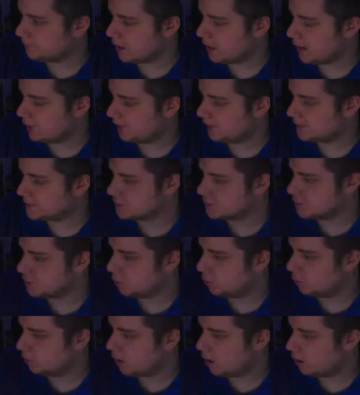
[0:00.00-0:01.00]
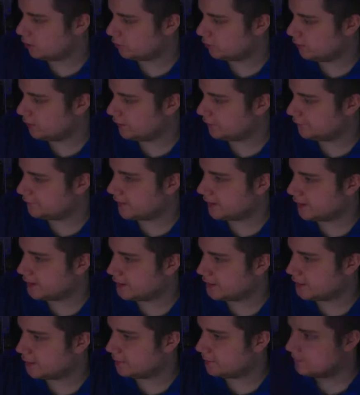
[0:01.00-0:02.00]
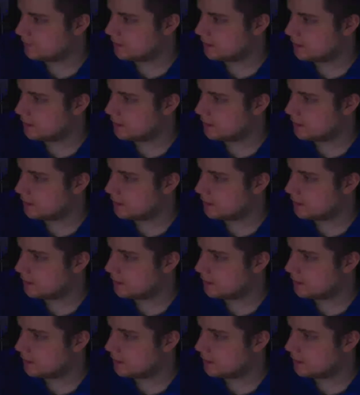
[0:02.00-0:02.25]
That is no longer in effect here.